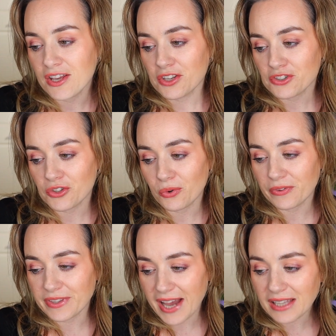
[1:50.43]
So
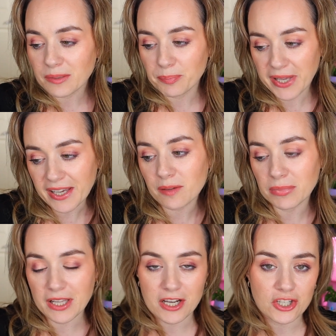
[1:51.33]
that pink
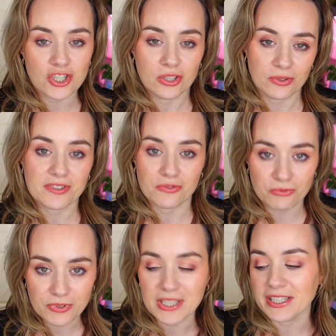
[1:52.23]
blush looks
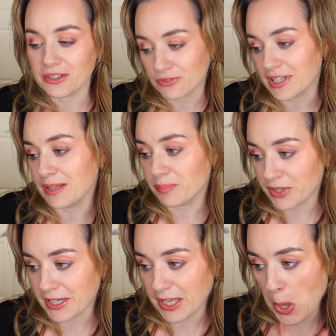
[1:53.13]
really, really pretty.